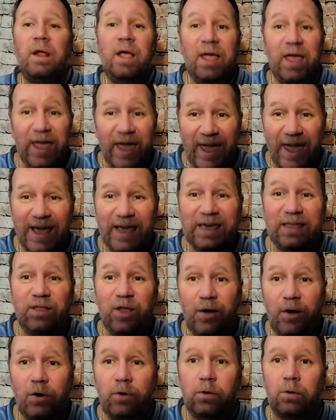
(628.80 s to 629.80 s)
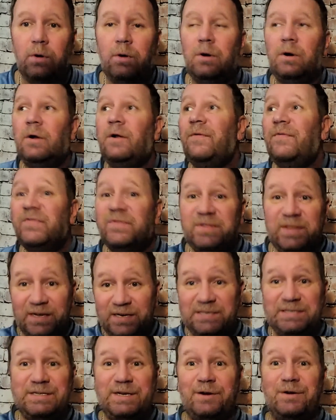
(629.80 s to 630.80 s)
Heck no.
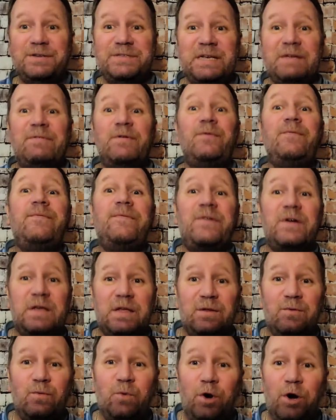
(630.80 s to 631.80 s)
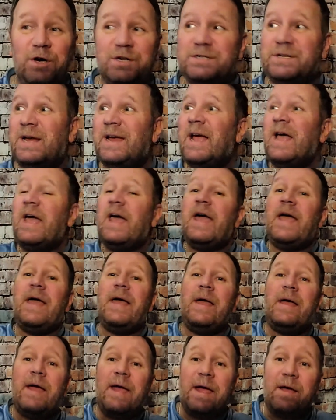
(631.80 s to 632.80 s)
This year is even freaking worse.
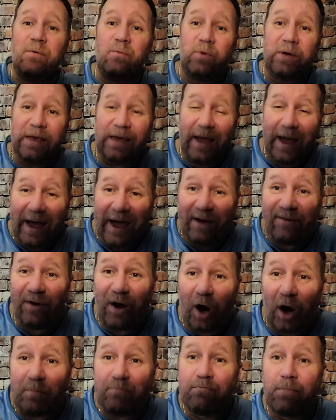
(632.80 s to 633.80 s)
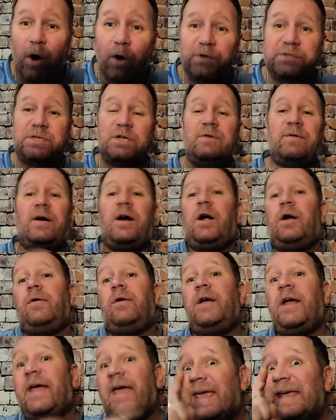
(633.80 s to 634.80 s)
And we have most of our
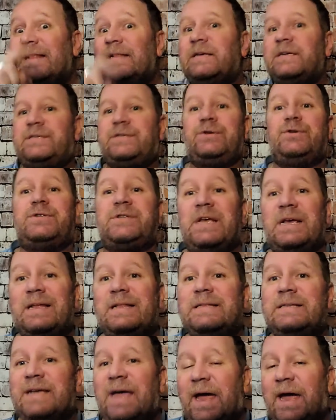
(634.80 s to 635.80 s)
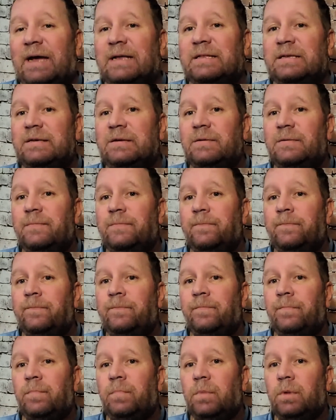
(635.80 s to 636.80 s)
A-listers intact.
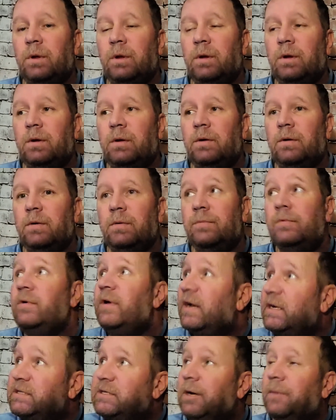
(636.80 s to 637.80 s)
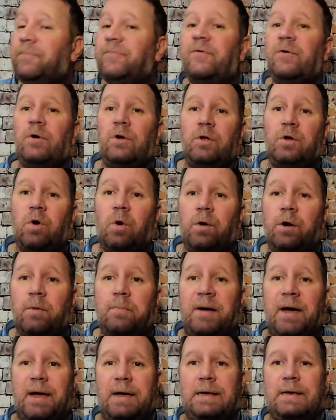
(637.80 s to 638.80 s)
Except for on
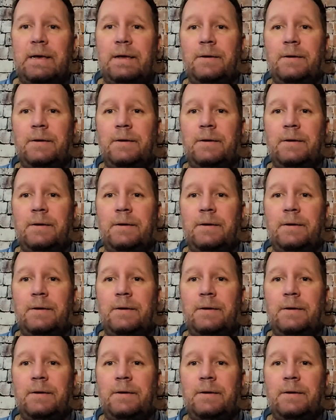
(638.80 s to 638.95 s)
cornerback.